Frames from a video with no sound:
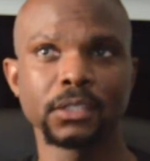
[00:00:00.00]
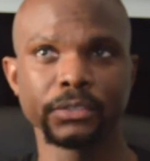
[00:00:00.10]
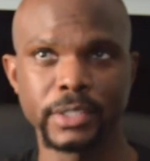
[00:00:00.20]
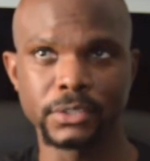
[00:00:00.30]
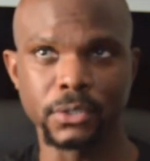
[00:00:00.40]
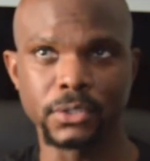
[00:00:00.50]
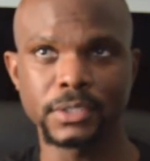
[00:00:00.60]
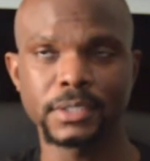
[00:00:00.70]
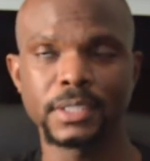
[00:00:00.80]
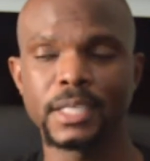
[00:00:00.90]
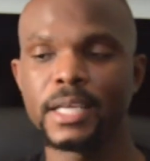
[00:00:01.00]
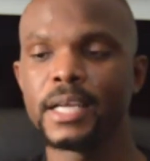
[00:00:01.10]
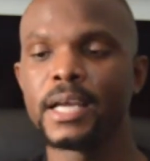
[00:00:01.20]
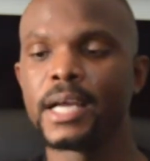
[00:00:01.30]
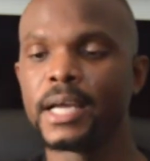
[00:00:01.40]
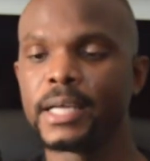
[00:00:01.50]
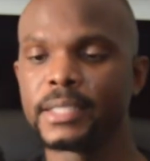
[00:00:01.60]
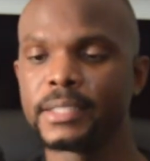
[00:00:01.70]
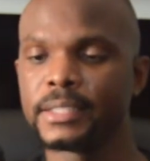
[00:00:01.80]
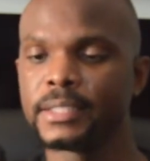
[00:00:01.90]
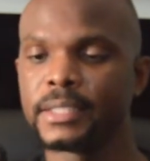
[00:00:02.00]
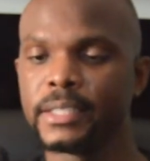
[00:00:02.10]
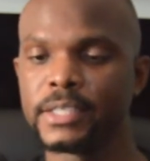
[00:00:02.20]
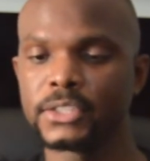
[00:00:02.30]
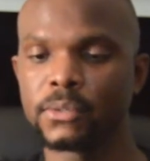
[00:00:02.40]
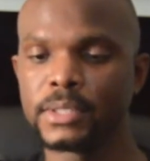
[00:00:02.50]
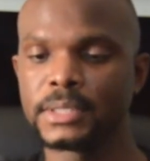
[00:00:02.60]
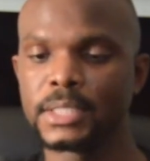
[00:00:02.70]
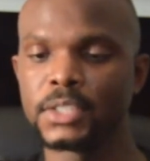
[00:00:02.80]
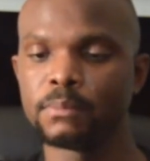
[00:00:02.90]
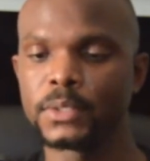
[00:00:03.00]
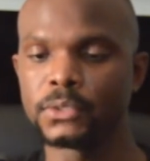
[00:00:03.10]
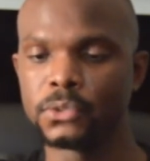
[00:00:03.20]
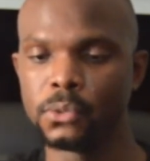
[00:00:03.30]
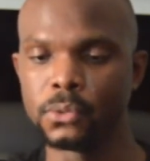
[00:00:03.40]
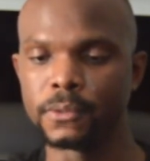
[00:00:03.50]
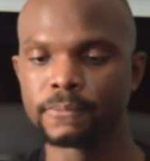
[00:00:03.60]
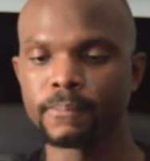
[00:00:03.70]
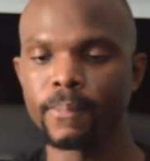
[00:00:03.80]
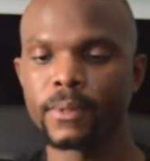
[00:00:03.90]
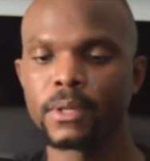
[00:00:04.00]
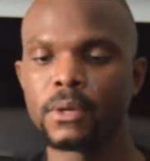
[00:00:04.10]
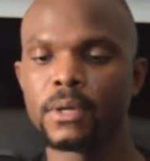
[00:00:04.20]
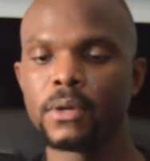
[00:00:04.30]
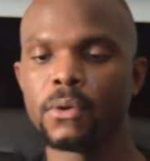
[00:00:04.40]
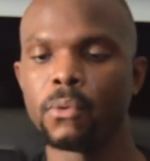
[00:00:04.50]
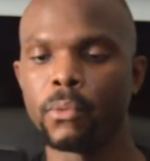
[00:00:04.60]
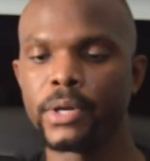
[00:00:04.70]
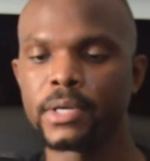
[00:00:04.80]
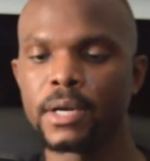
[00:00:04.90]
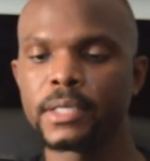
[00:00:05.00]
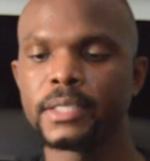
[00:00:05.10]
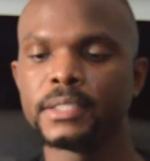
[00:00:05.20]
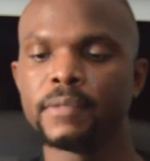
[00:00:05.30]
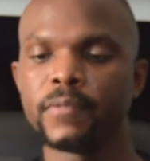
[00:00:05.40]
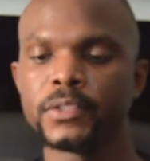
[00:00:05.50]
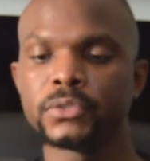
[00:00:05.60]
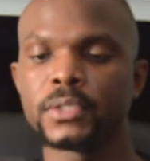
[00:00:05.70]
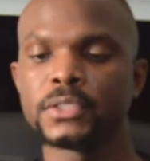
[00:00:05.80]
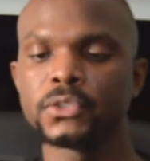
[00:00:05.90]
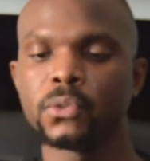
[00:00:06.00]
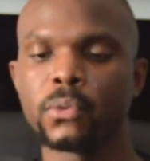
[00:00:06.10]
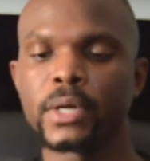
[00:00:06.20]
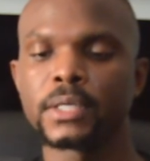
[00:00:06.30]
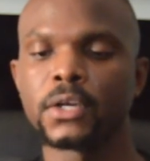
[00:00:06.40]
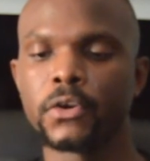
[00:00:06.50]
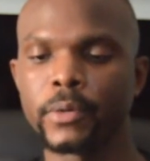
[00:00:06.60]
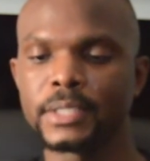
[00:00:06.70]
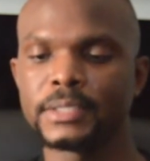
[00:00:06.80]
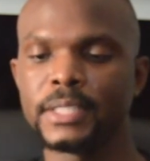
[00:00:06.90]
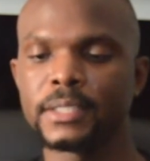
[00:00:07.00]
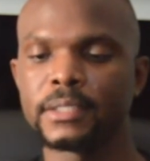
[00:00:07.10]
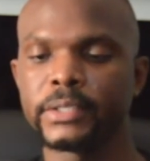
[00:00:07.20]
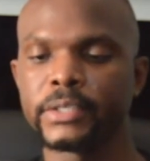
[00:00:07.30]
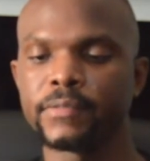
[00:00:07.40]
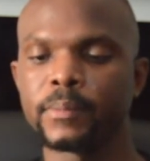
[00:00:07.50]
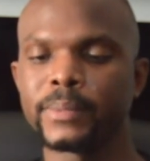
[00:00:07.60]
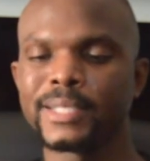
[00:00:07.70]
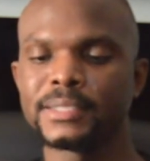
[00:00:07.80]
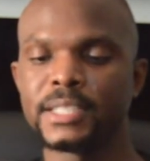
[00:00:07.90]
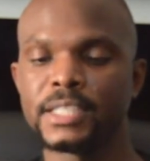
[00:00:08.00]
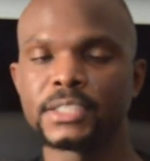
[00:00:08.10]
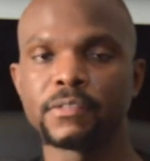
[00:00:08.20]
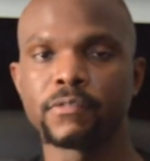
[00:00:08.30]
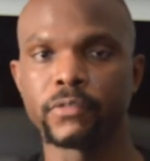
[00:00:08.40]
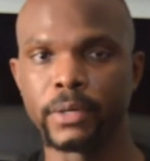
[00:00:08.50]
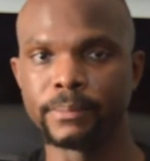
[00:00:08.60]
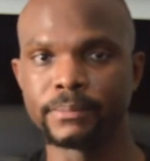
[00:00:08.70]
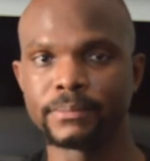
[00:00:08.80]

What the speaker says: Great House. And here's question number 2. Where are the individuals who are currently taking care of the plantation from?